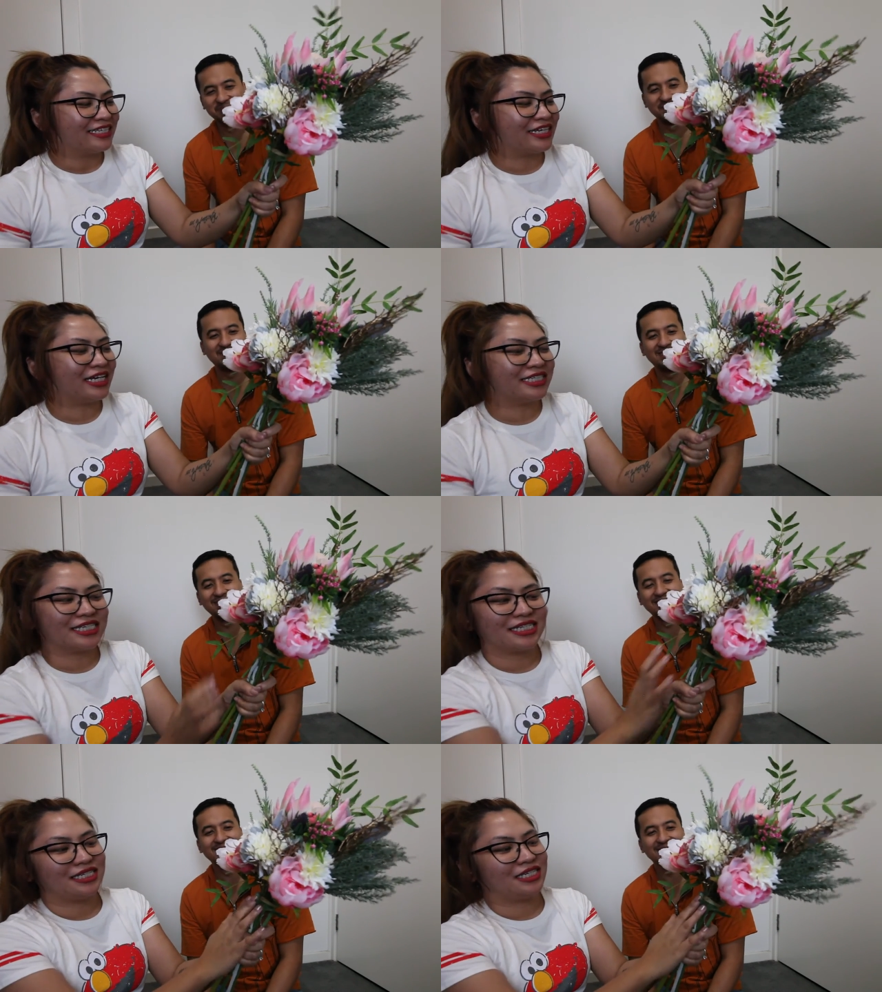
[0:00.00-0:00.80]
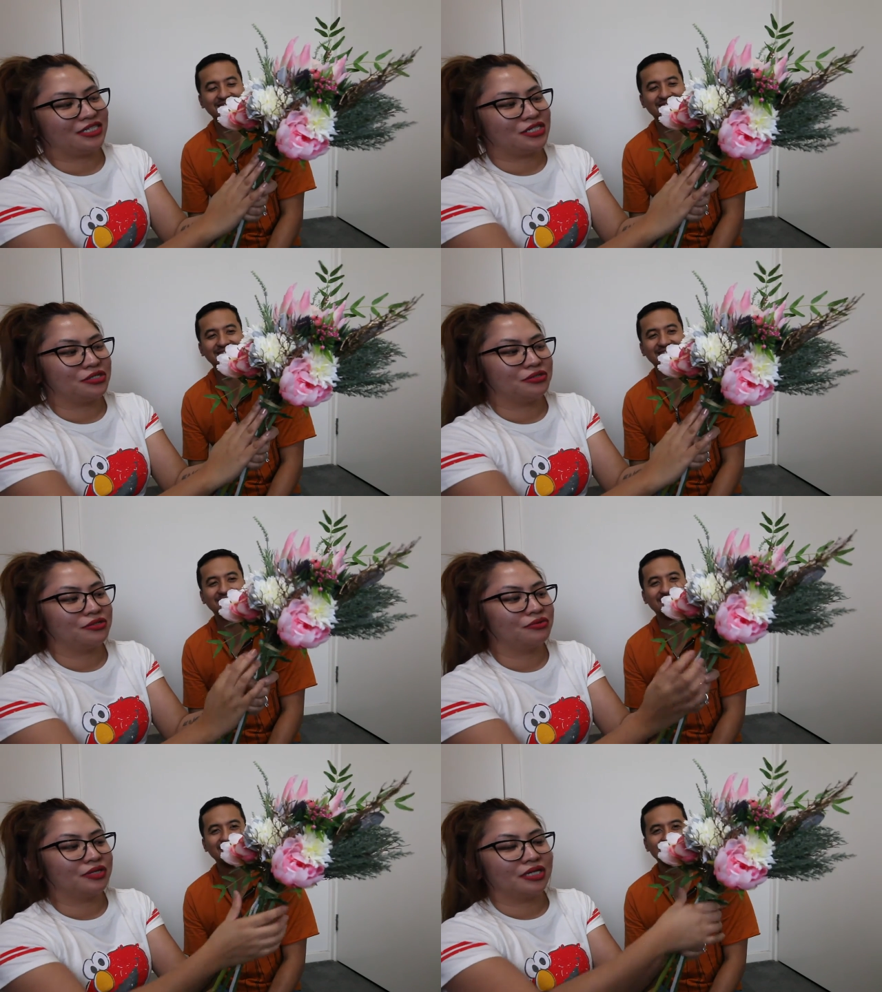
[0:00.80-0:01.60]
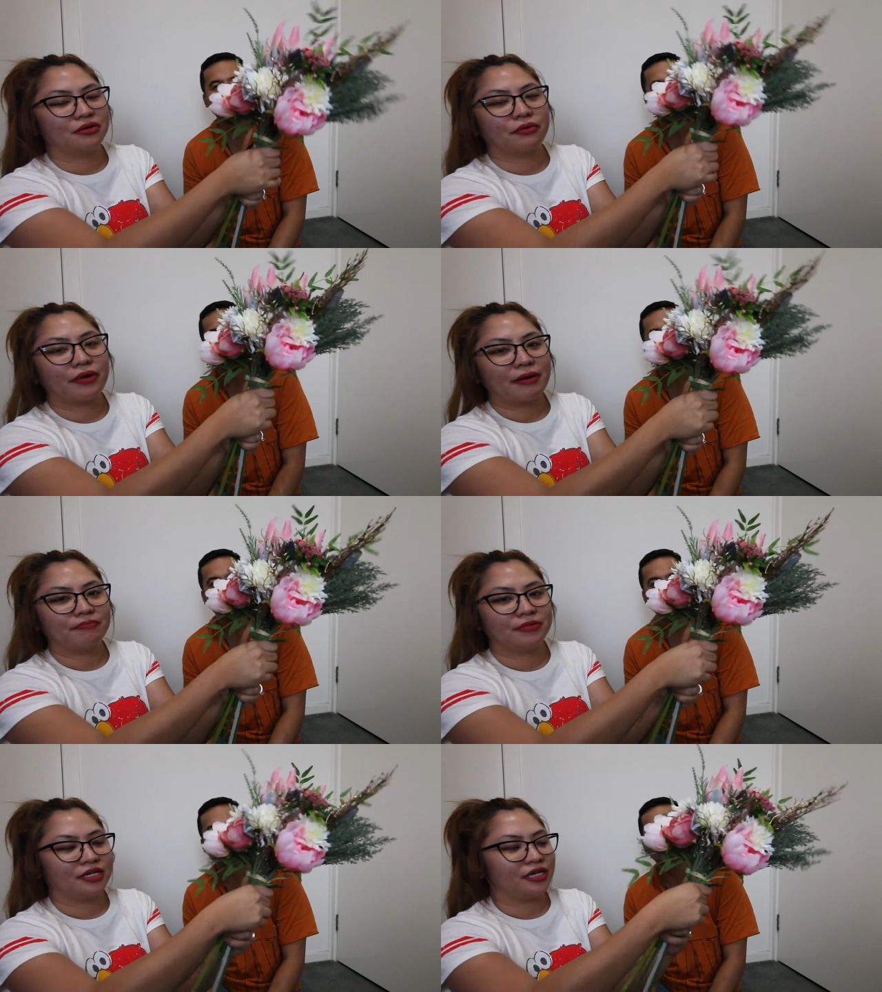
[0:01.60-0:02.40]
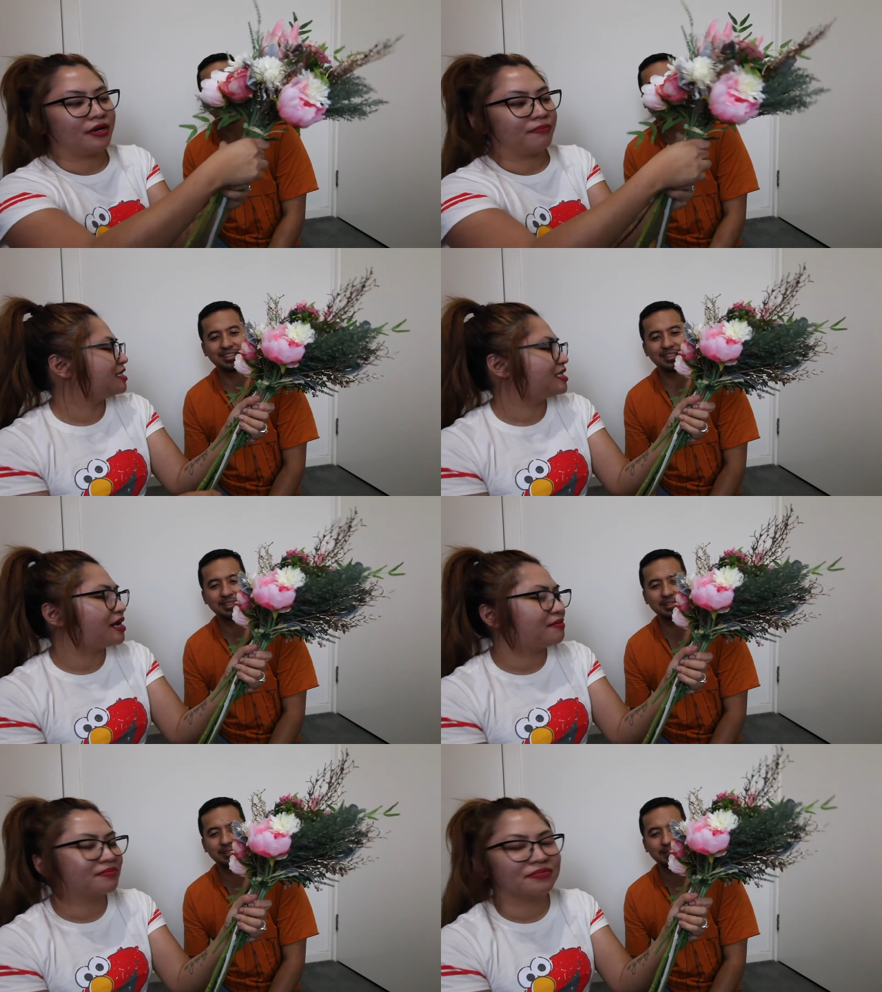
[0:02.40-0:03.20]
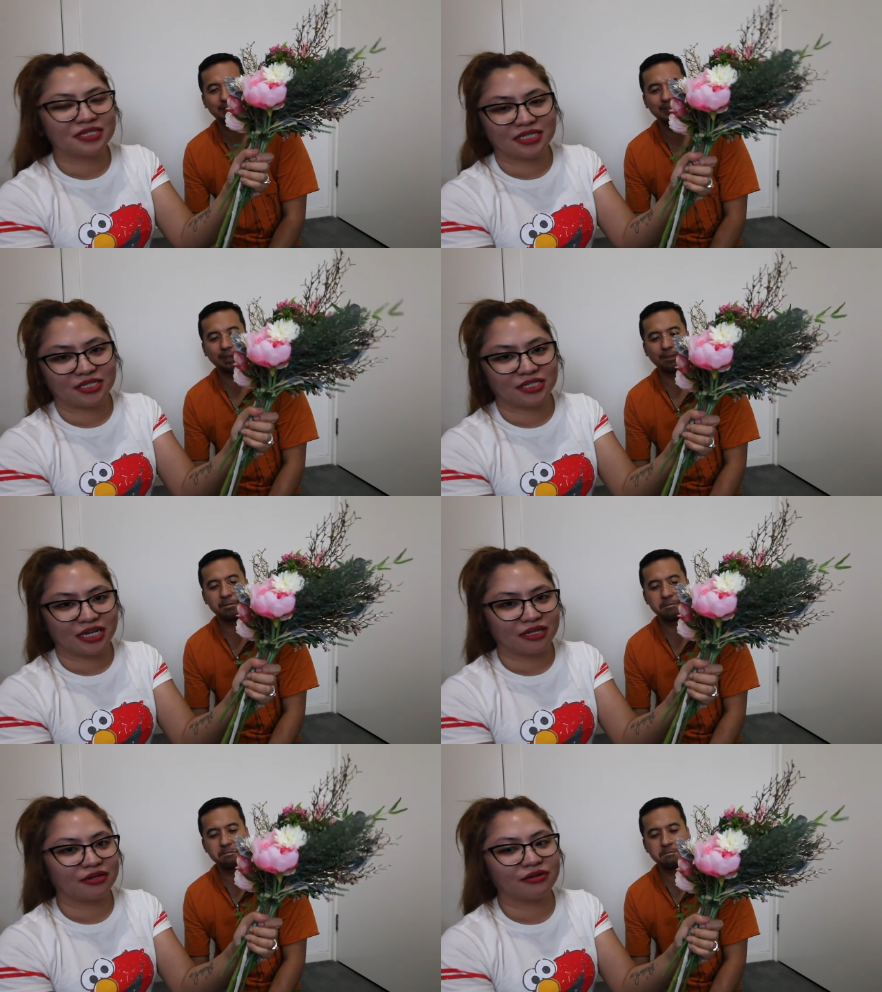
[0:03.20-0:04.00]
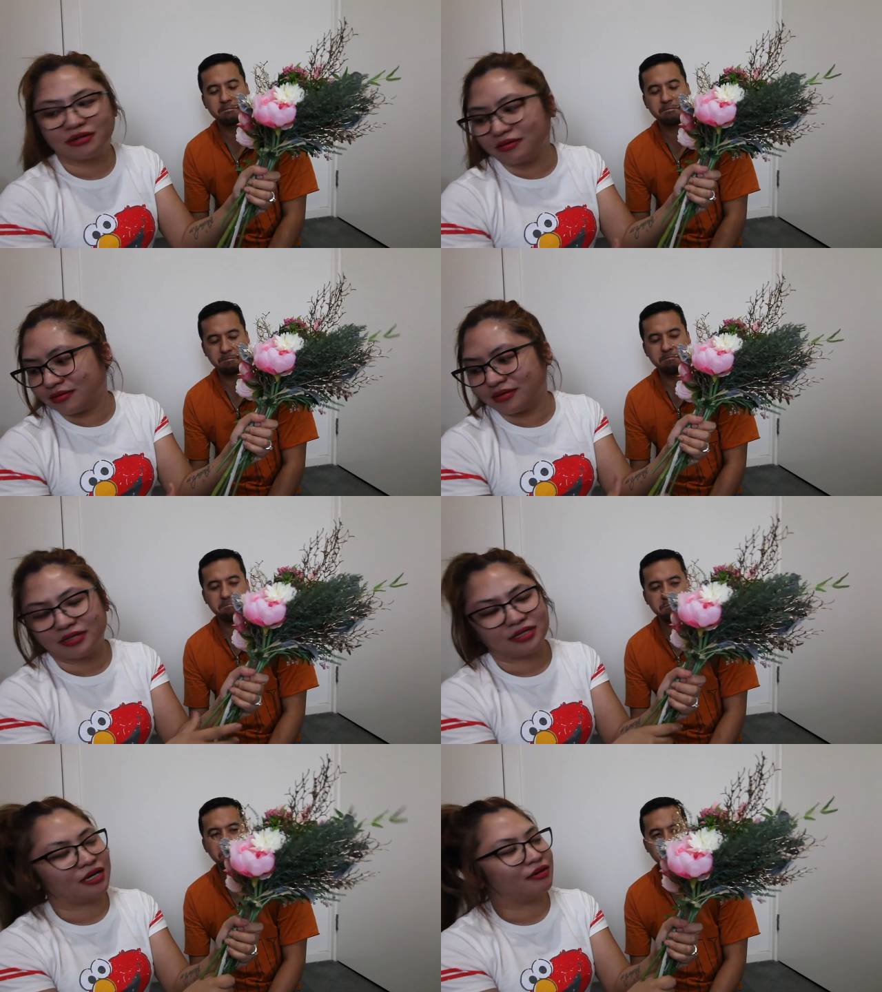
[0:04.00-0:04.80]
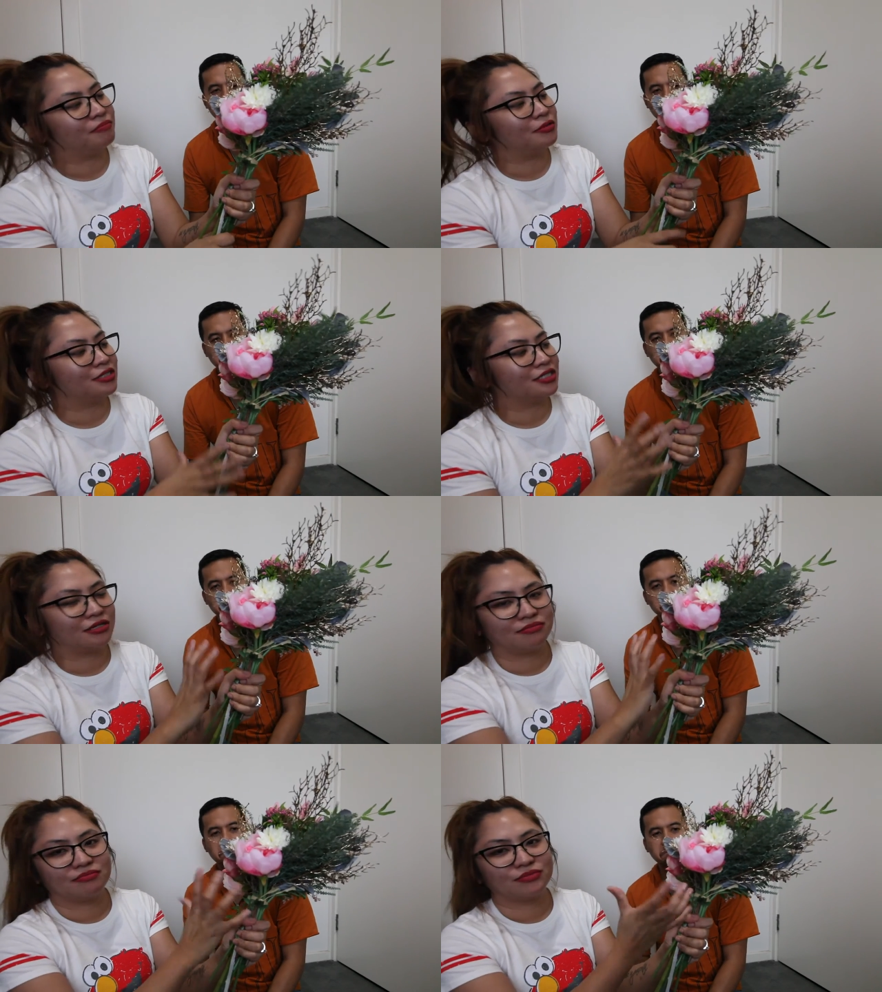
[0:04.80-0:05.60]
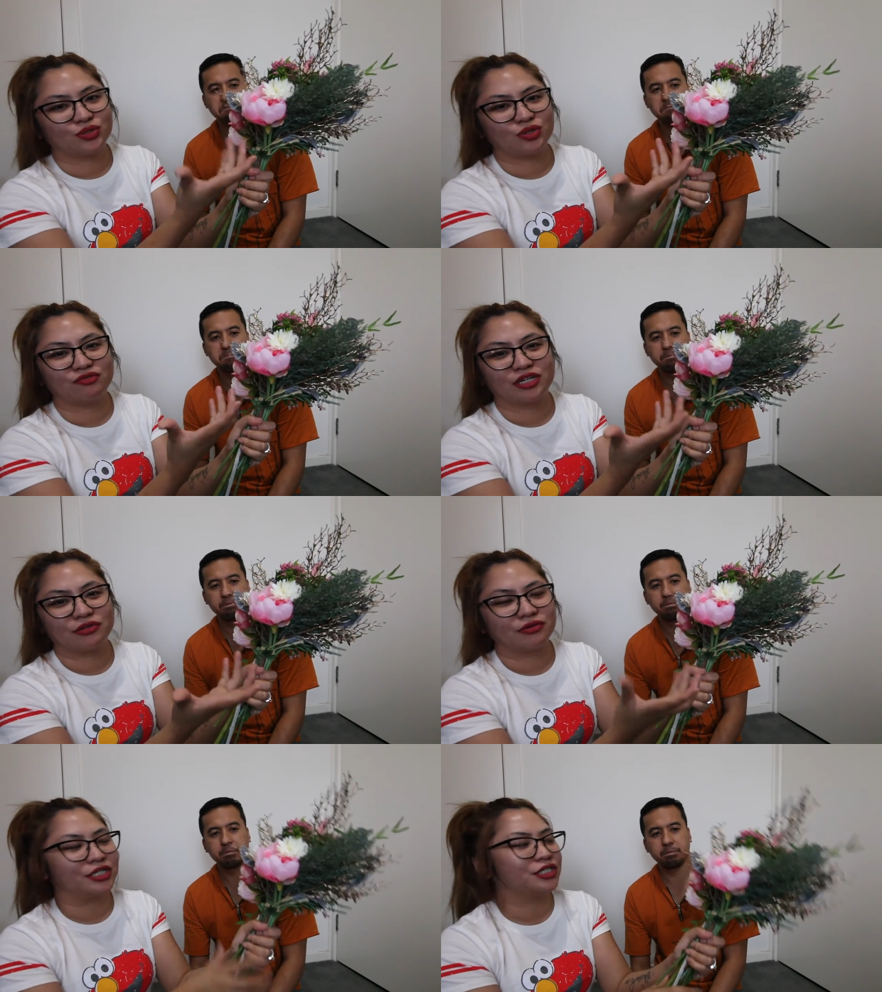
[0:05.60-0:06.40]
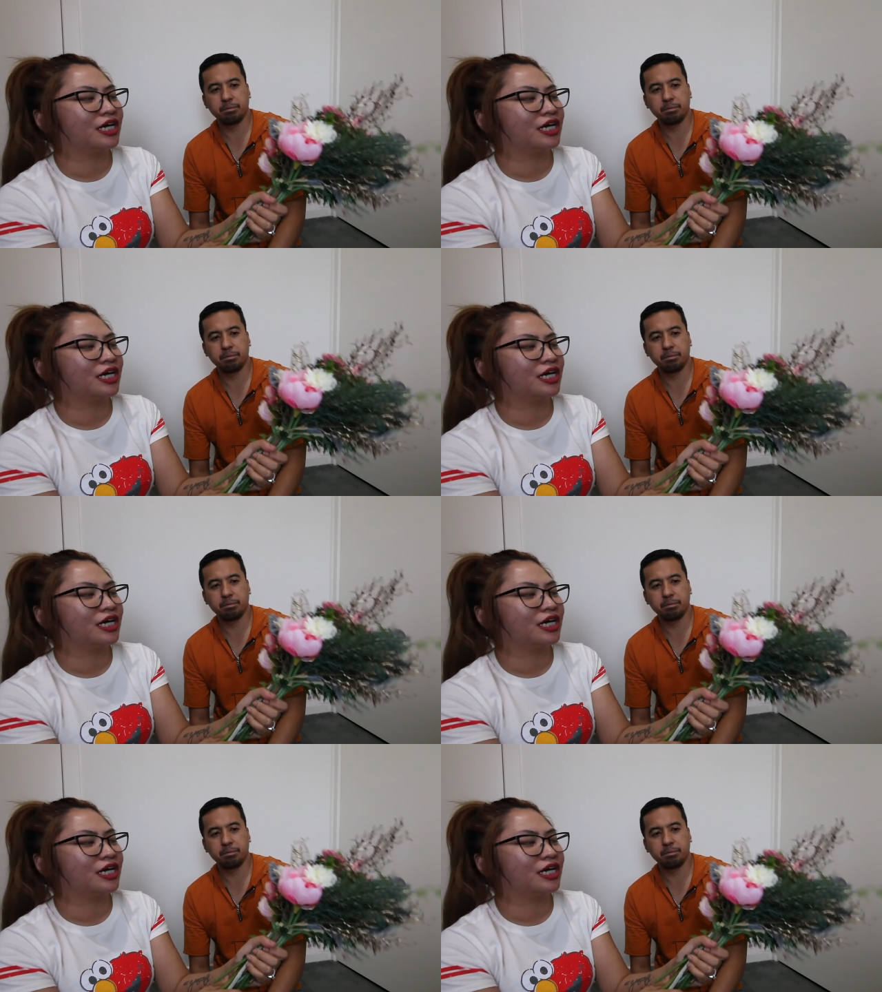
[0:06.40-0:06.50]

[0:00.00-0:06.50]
Speaker 1: So I just need to really wrap the um, stems together and yeah, put some sort of decoration.